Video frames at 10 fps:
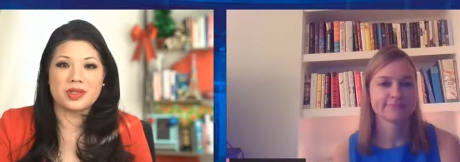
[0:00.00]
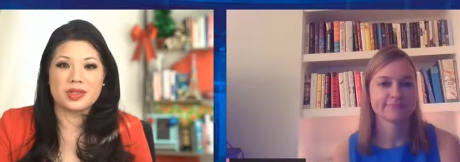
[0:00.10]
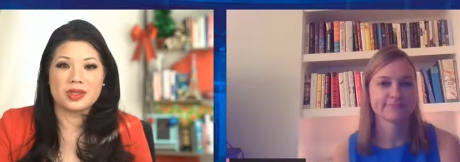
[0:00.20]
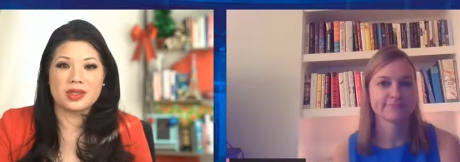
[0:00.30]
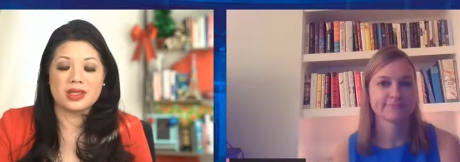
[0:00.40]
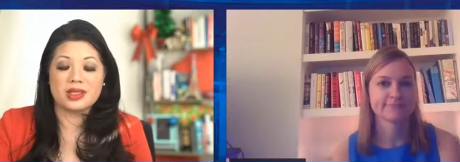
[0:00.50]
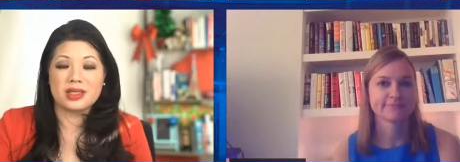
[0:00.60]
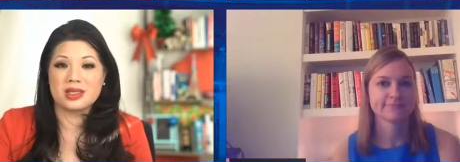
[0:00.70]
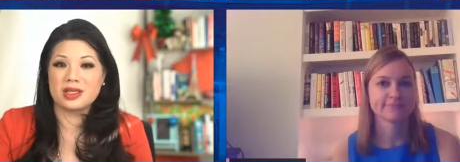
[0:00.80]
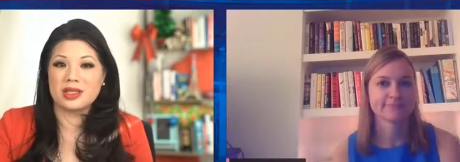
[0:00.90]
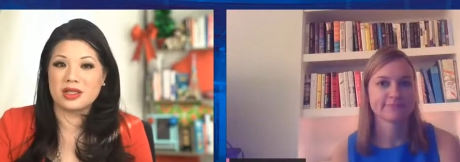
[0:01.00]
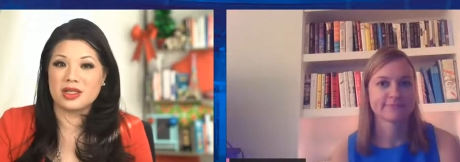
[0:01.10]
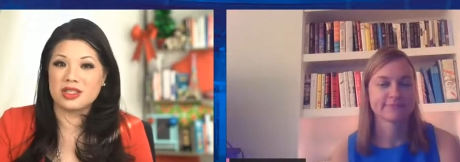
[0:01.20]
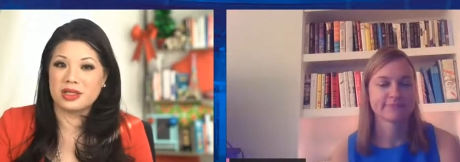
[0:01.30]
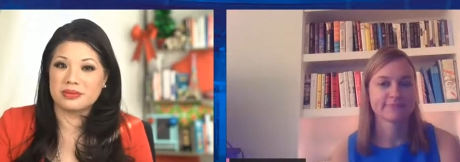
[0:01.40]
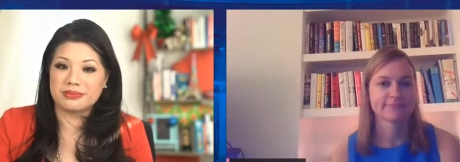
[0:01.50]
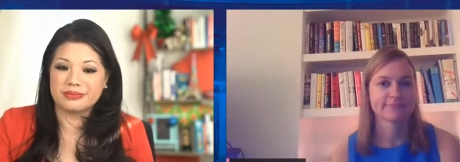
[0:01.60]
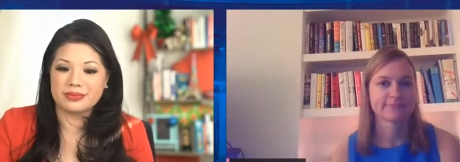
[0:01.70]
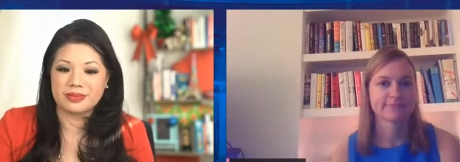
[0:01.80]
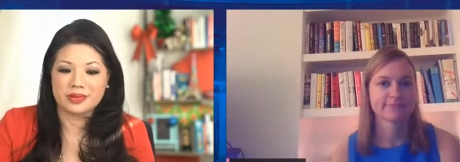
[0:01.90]
Speaker 1: certainly this is a year to do it
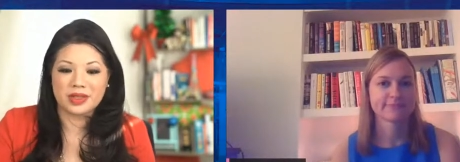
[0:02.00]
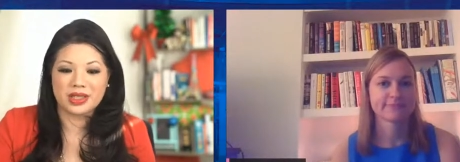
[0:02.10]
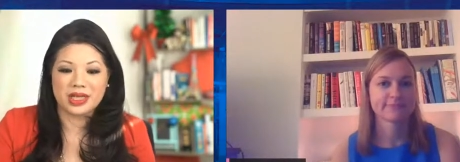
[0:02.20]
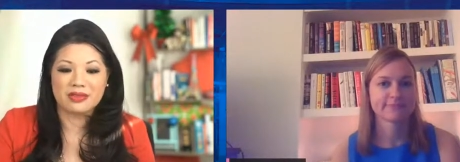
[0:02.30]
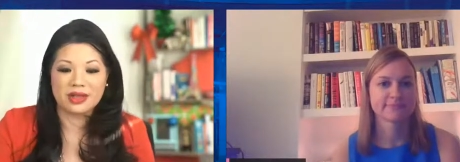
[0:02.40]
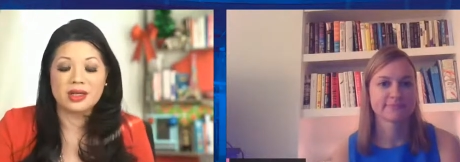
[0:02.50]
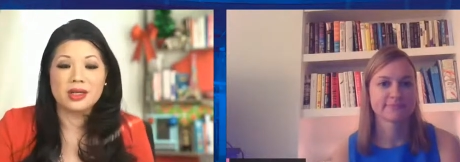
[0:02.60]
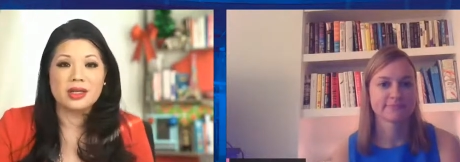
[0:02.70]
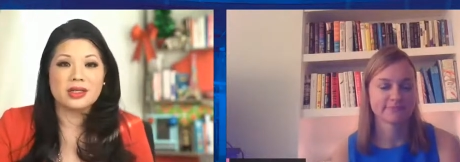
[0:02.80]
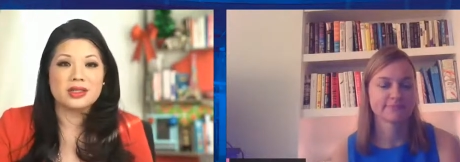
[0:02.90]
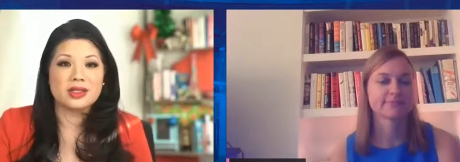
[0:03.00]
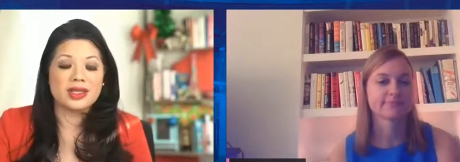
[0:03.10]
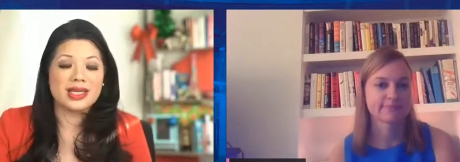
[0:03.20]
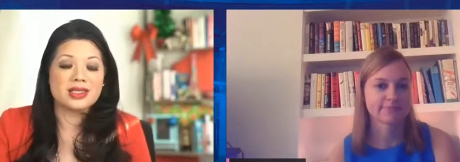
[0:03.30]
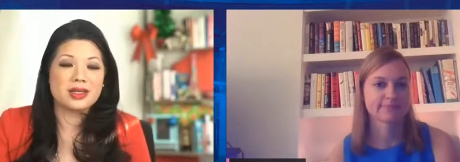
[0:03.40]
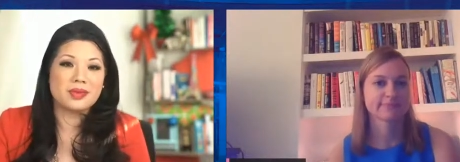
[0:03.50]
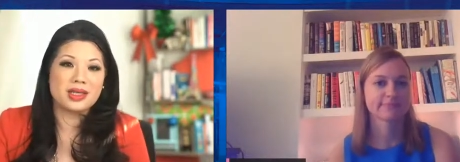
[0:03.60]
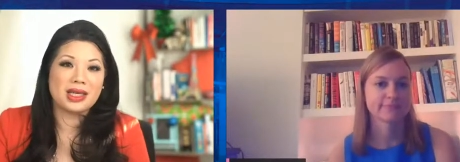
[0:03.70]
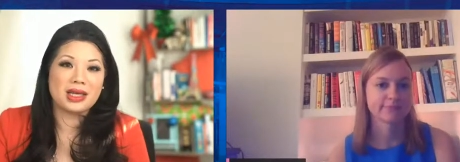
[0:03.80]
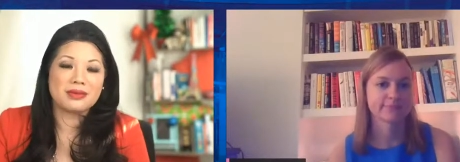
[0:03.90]
more than ever. So that's
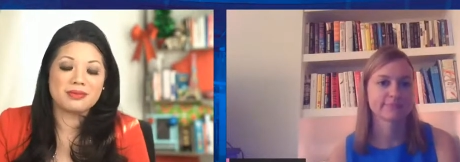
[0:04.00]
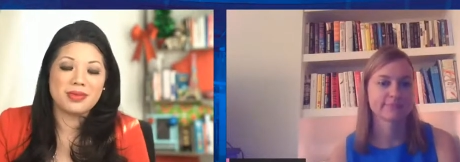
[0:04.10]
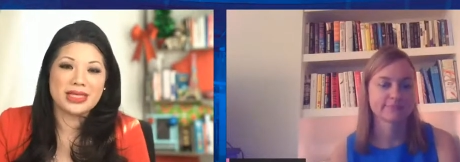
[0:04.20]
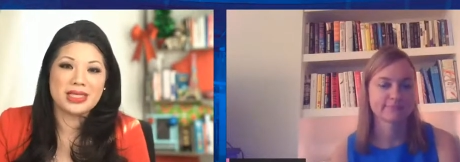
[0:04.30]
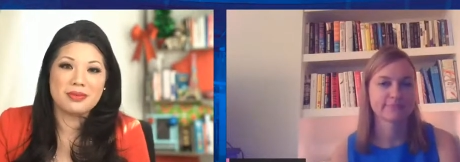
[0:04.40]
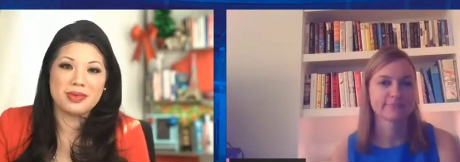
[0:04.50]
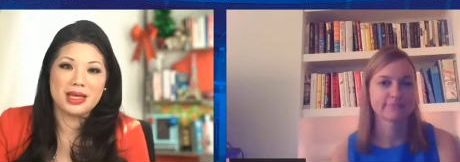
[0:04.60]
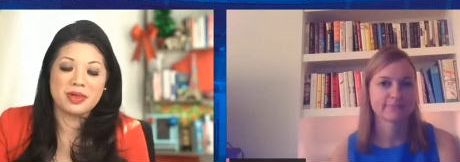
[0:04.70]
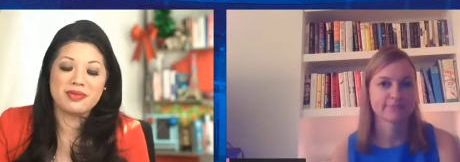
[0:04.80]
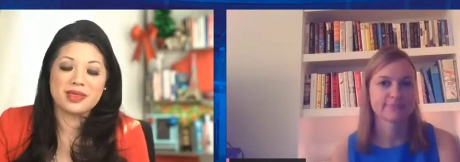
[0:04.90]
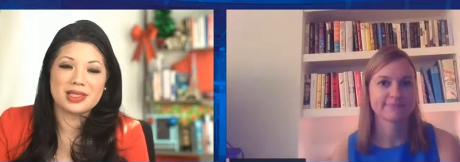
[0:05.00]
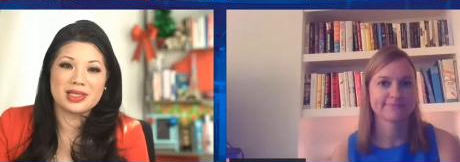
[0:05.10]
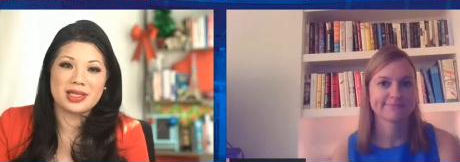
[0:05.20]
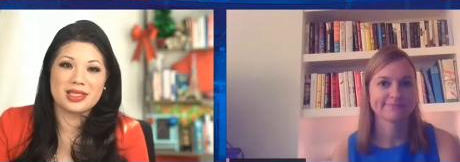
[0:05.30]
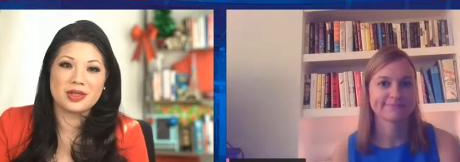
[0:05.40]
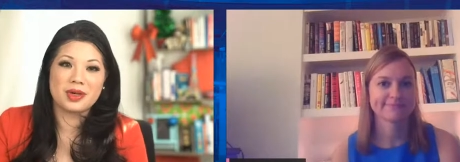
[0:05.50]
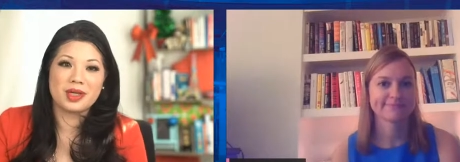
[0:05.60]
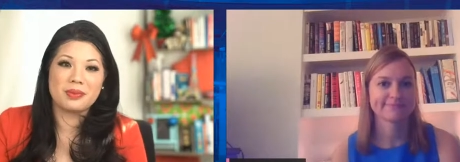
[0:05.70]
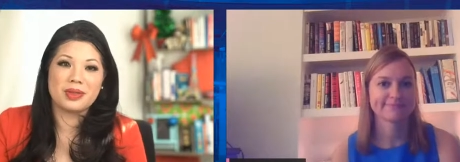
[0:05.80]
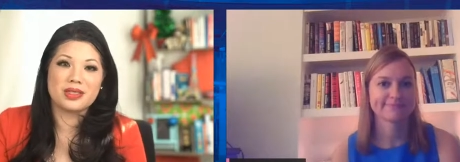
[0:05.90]
something that my team and I we've been discussing
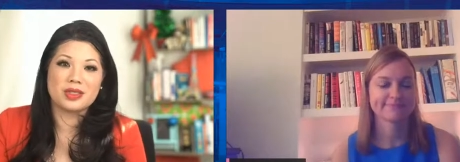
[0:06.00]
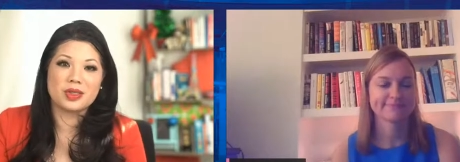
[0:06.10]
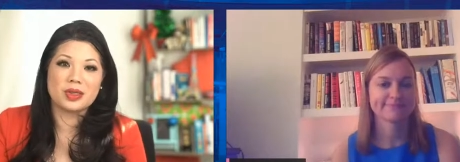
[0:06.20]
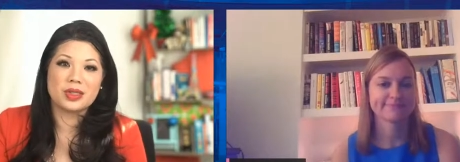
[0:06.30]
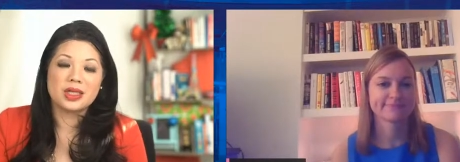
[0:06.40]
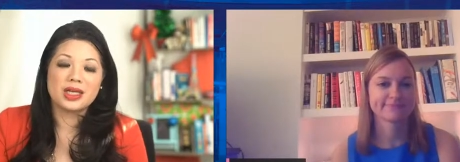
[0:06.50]
quite a bit too.